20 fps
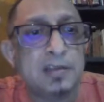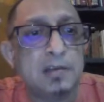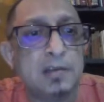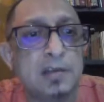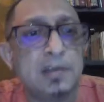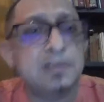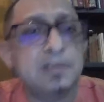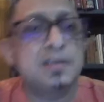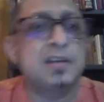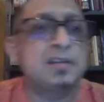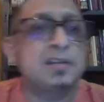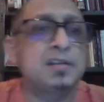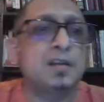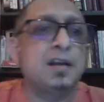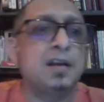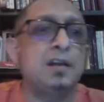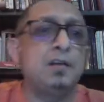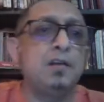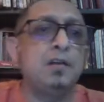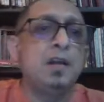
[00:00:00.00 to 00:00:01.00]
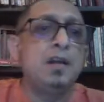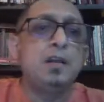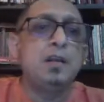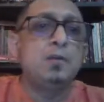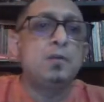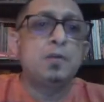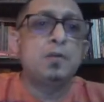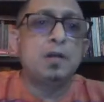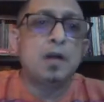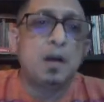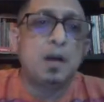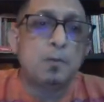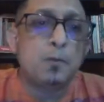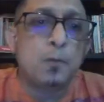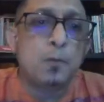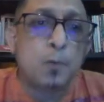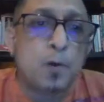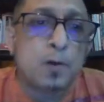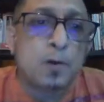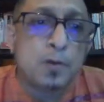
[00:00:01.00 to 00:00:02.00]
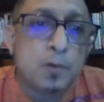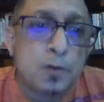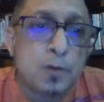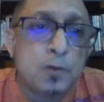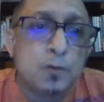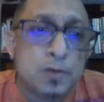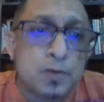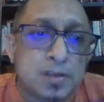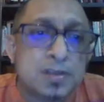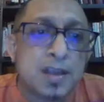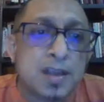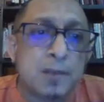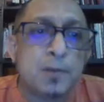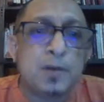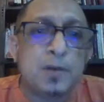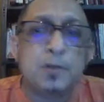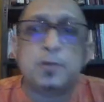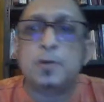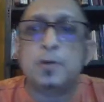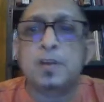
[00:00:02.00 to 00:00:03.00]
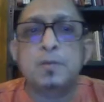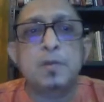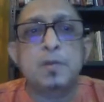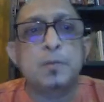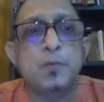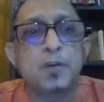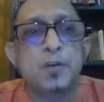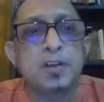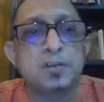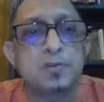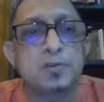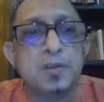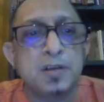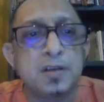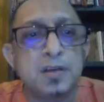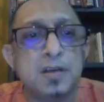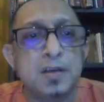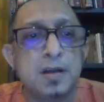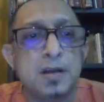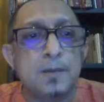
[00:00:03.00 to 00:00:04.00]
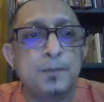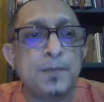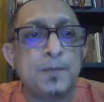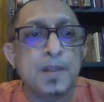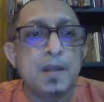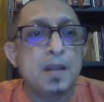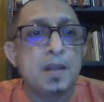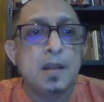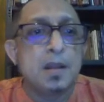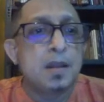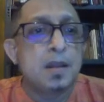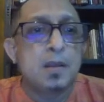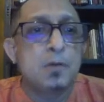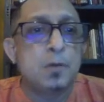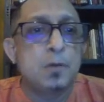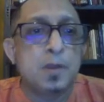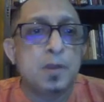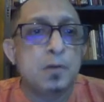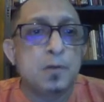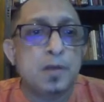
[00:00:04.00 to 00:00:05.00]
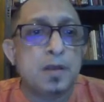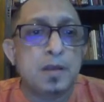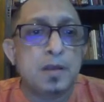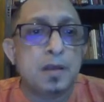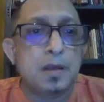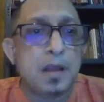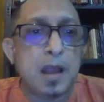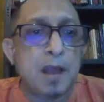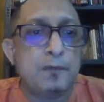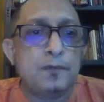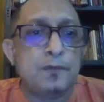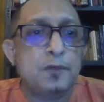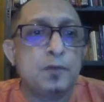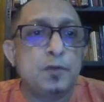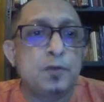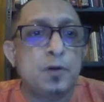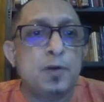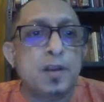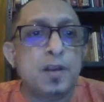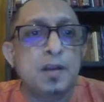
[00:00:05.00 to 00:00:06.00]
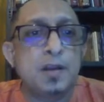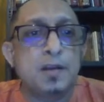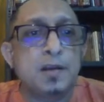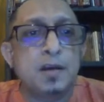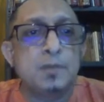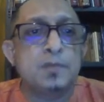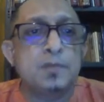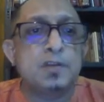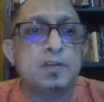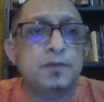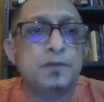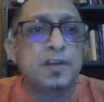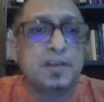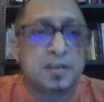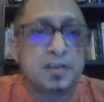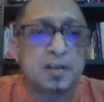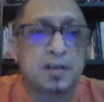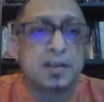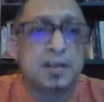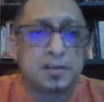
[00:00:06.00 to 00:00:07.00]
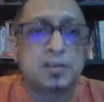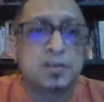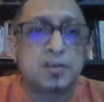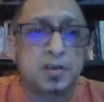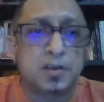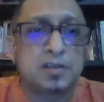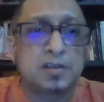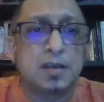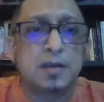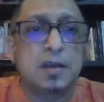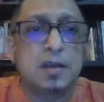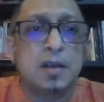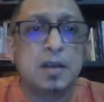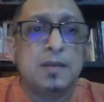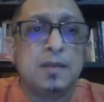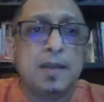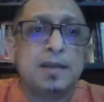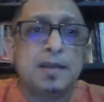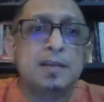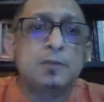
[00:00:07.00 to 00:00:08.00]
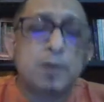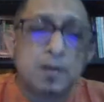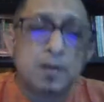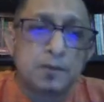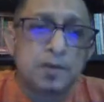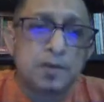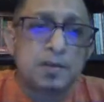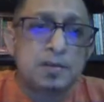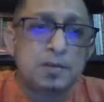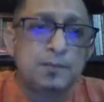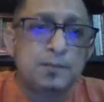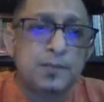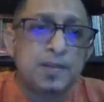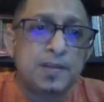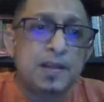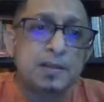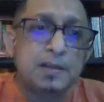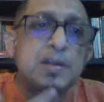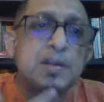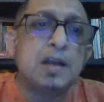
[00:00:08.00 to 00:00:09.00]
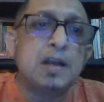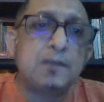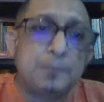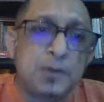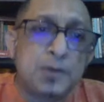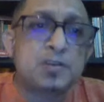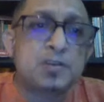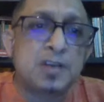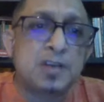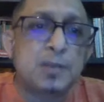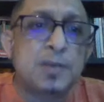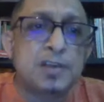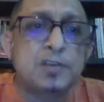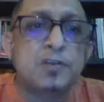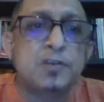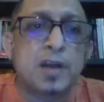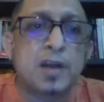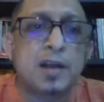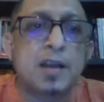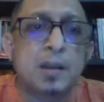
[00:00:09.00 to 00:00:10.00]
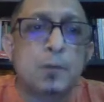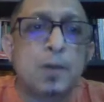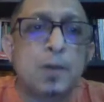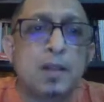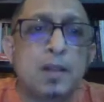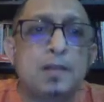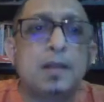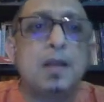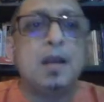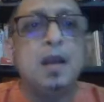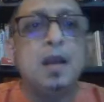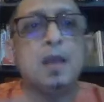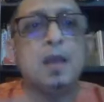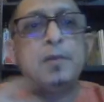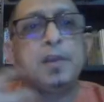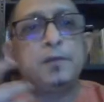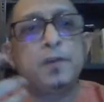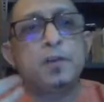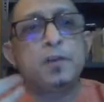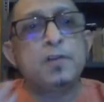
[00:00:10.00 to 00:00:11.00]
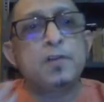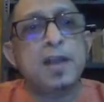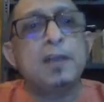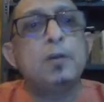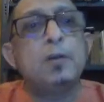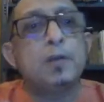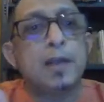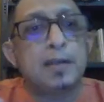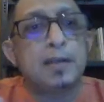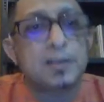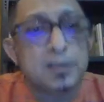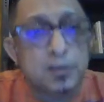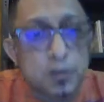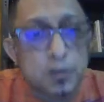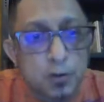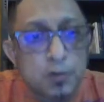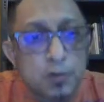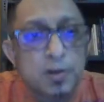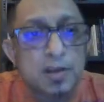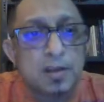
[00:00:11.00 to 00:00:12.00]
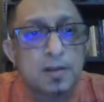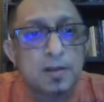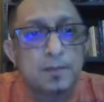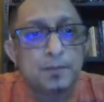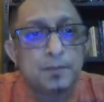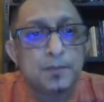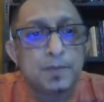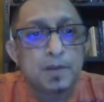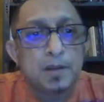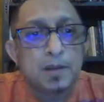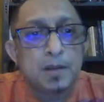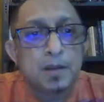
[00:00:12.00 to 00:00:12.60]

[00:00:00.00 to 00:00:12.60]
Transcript: it is. It is just a kind of, what do you say when you're talking about book history in India? You have to talk in terms of regional histories. And that is one of the things which I've personally been struggling with. I mean, if you're trying to tell a story